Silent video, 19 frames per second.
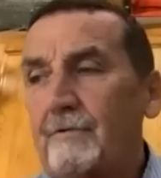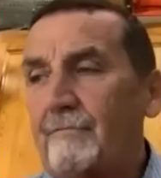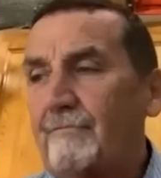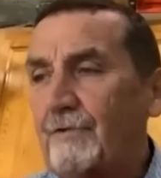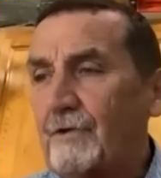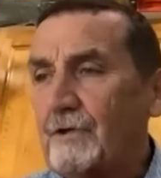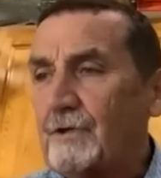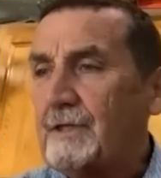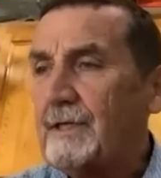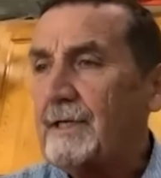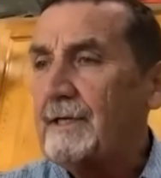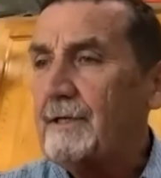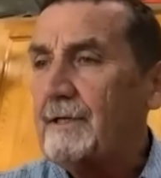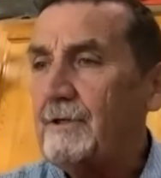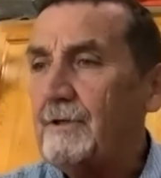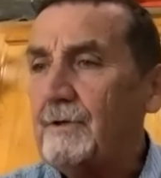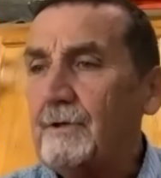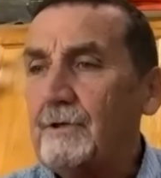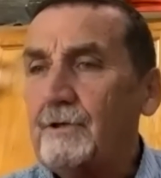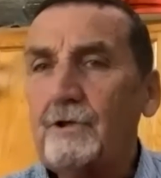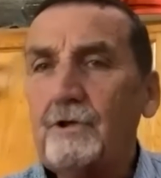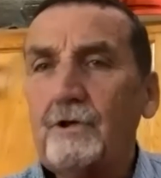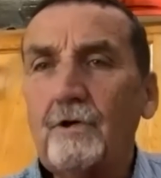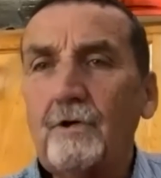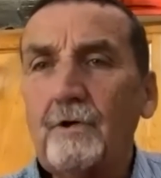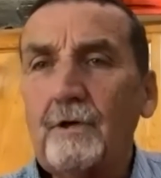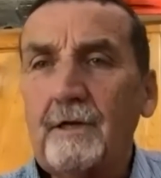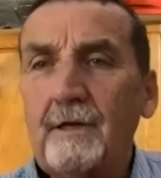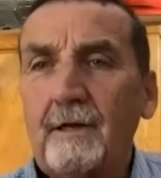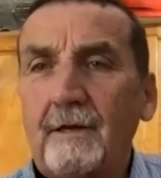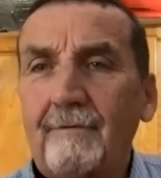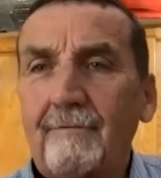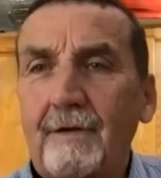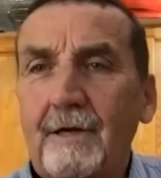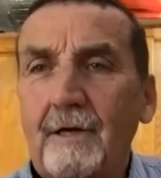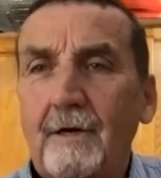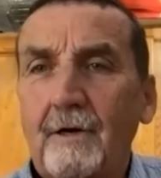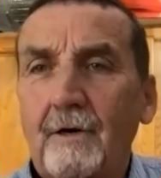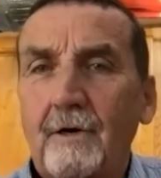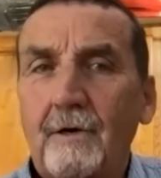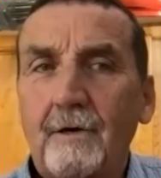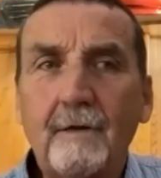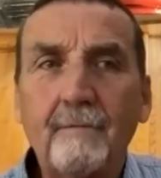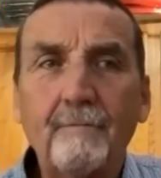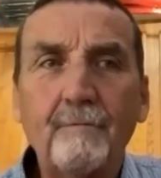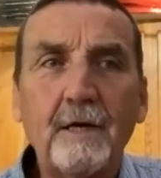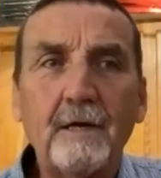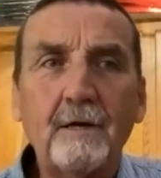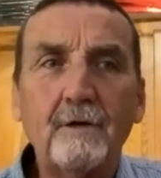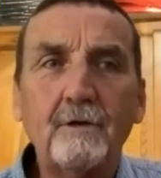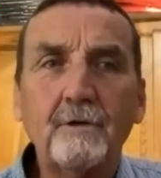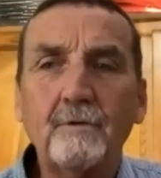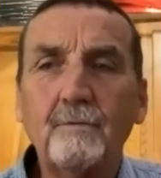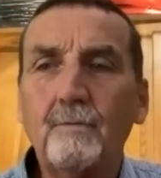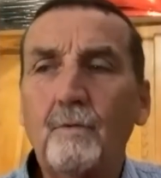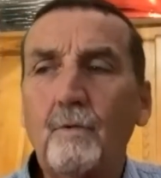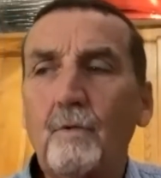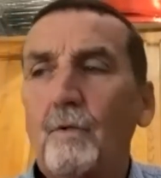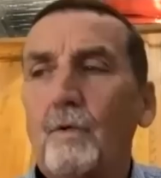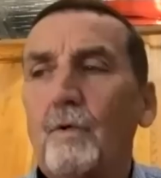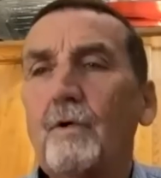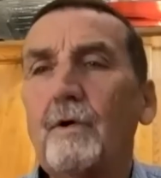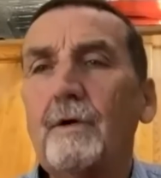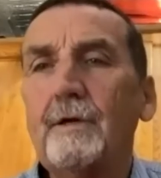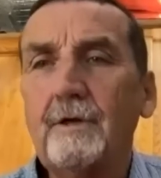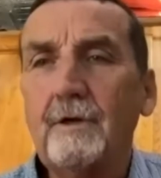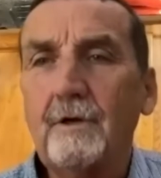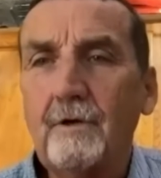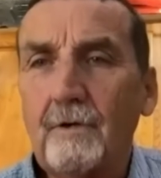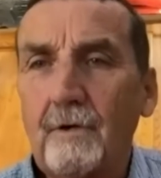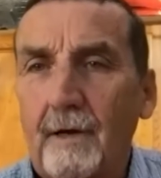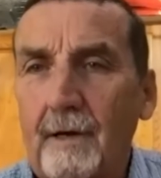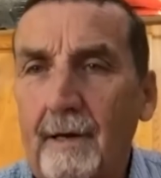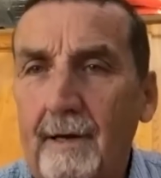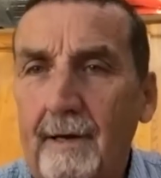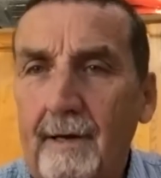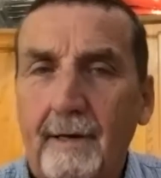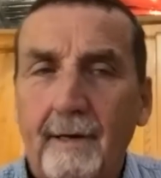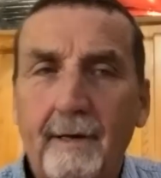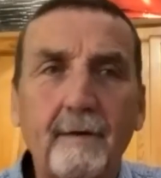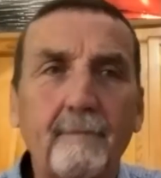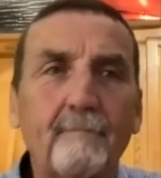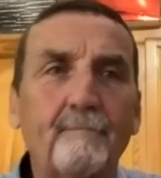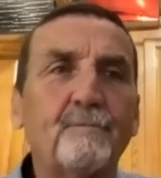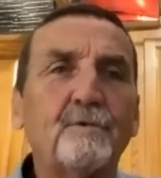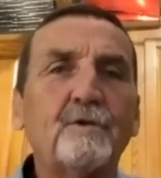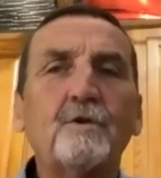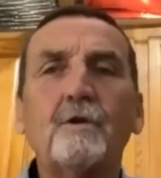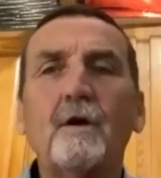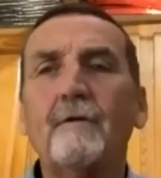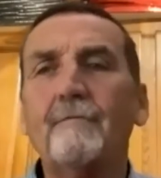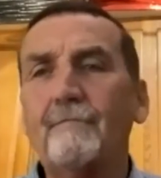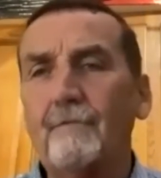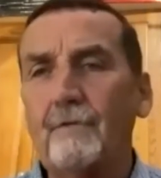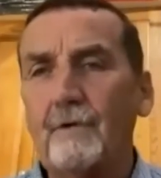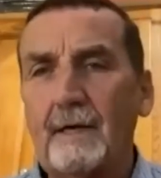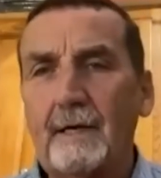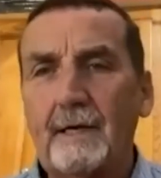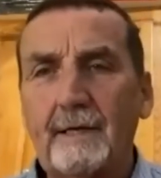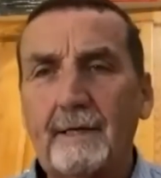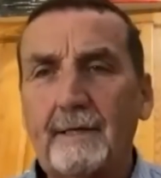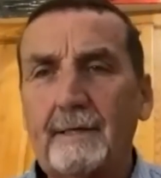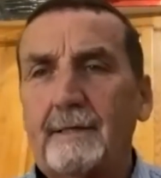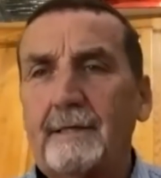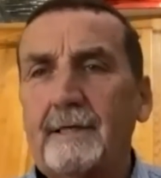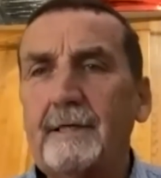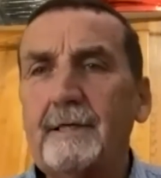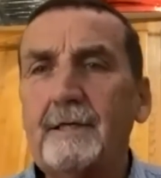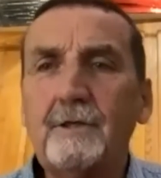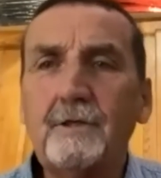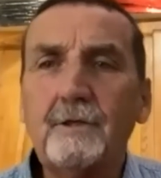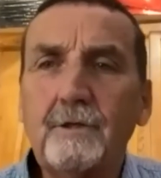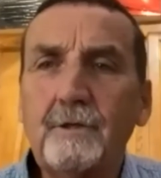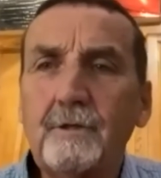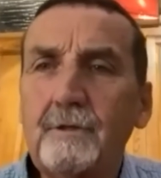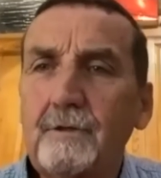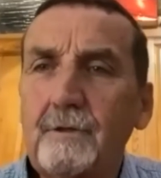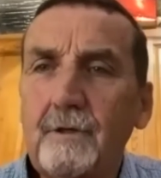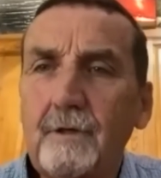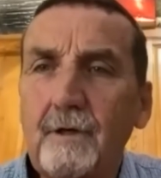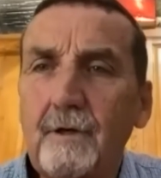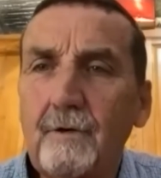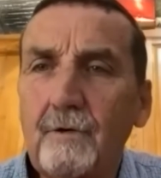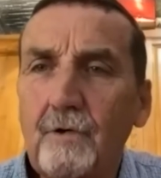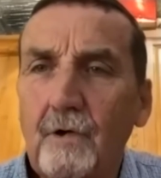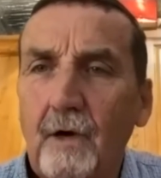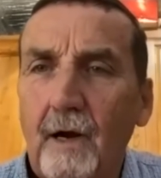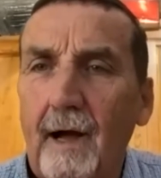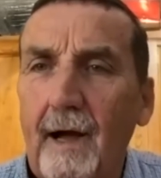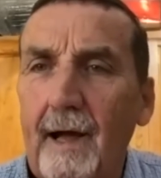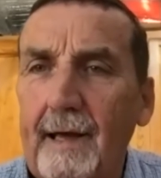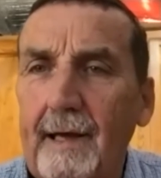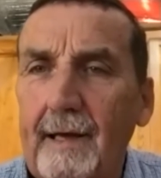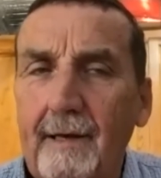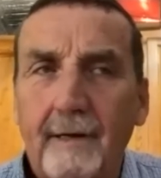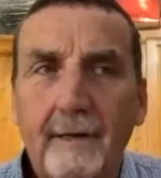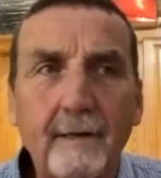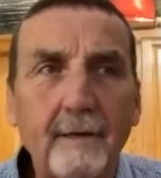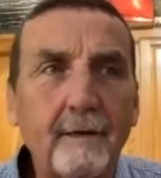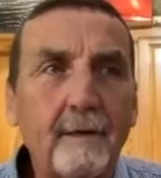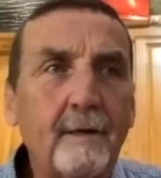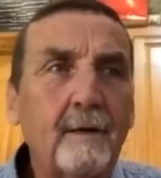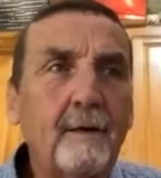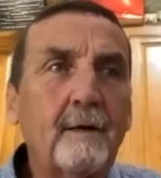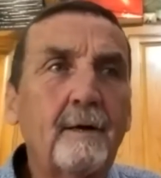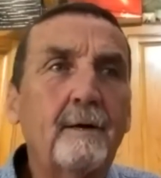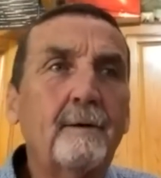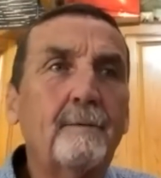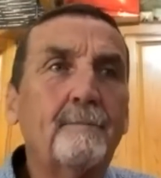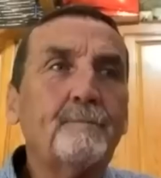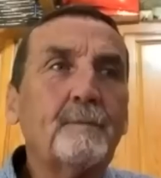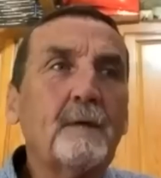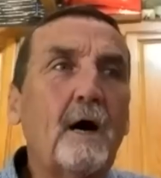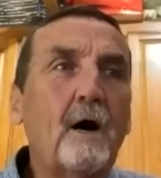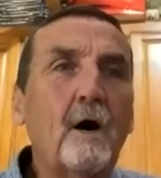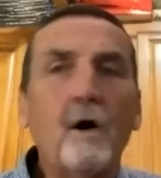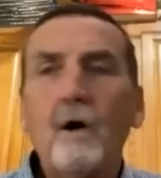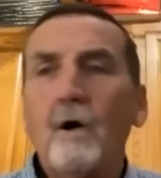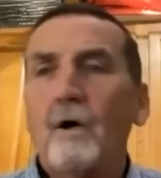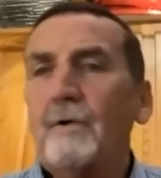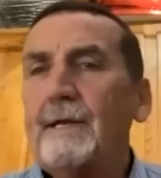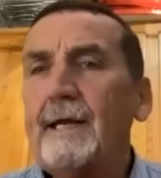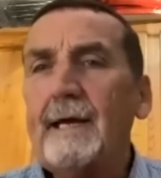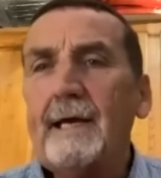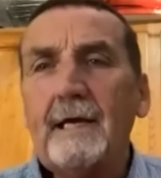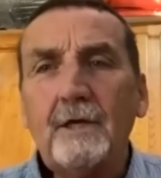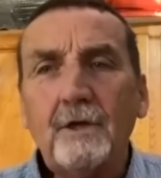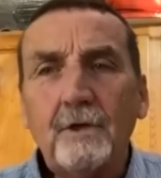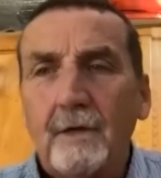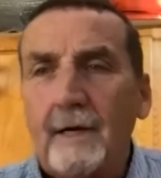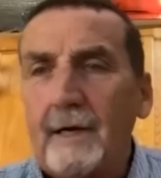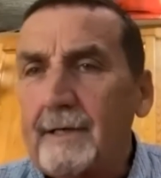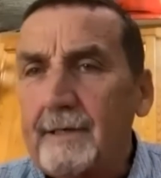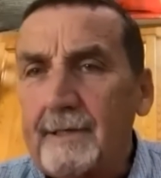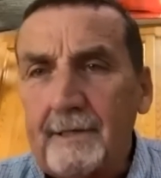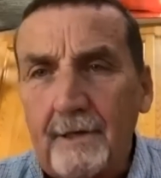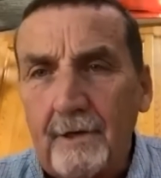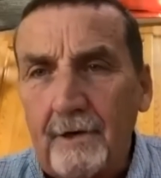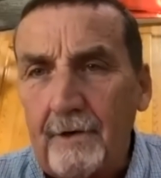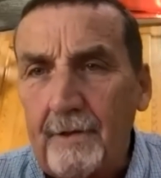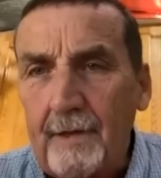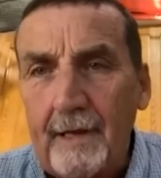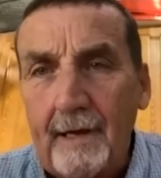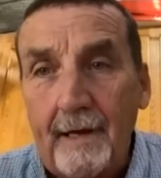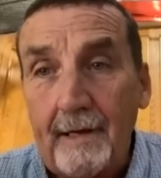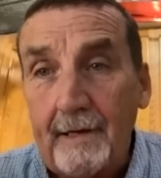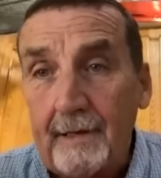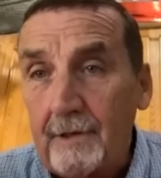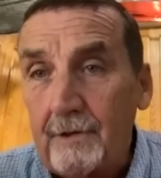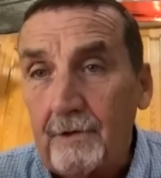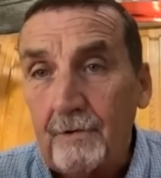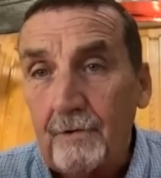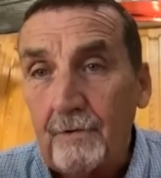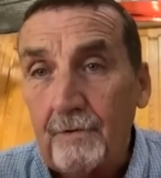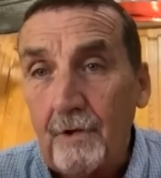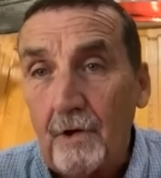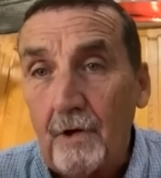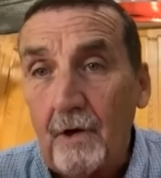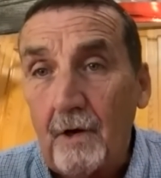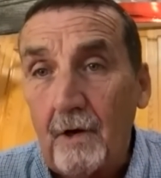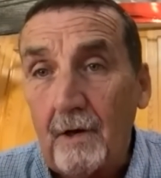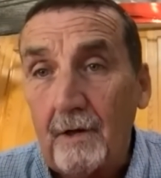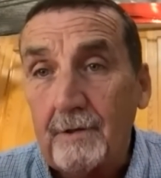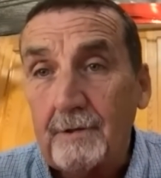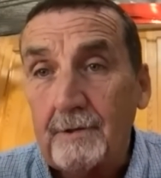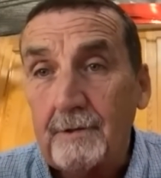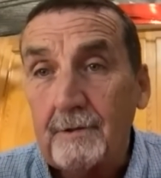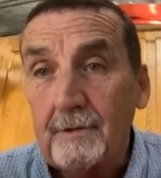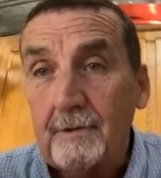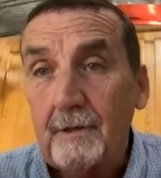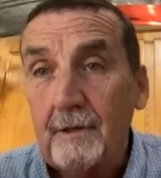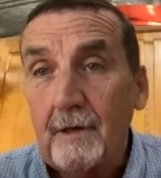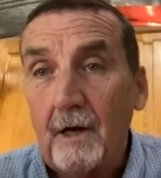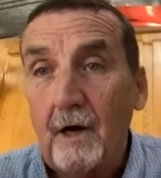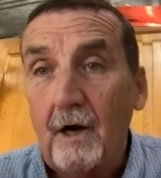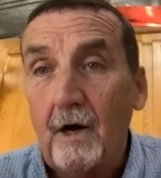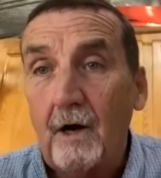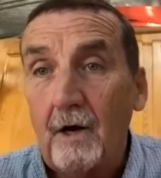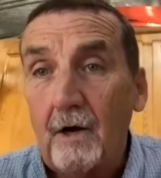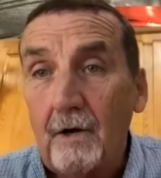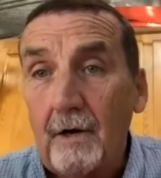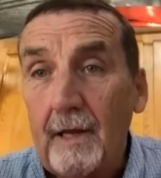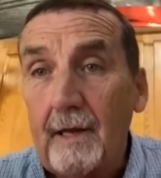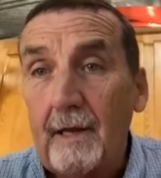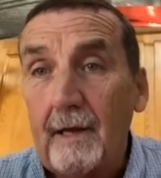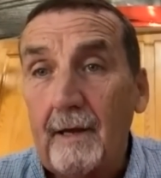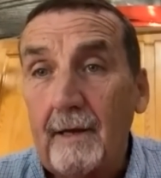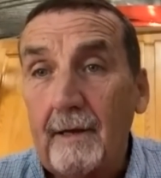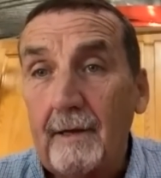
First thing they do is turn the TV on, and there's war in Ukraine and suffering and kids, you know, crying. And all day you got to carry that in your thoughts all day.